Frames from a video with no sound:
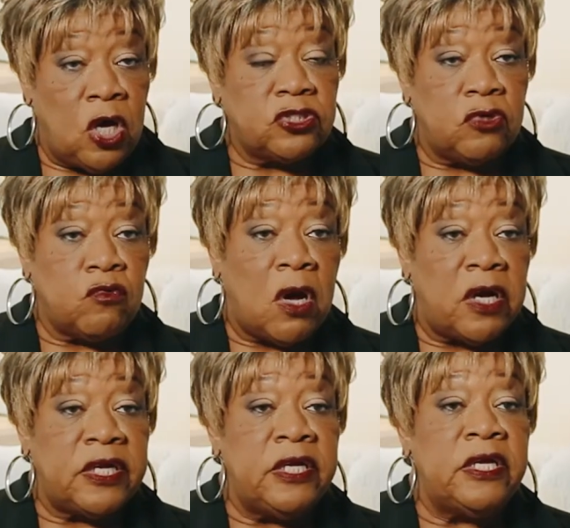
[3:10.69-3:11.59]
Dr.
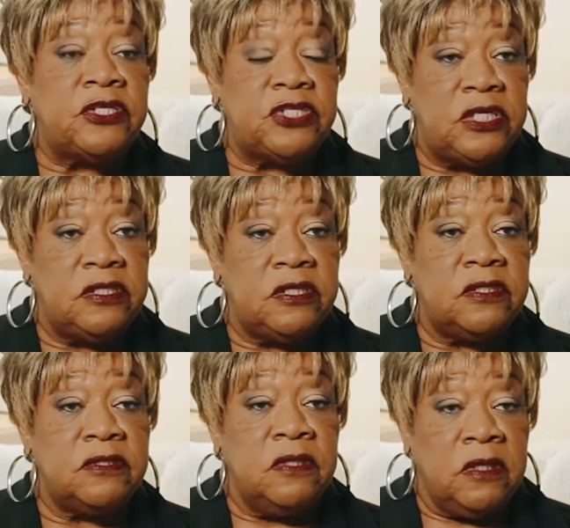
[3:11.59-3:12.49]
Roddey attended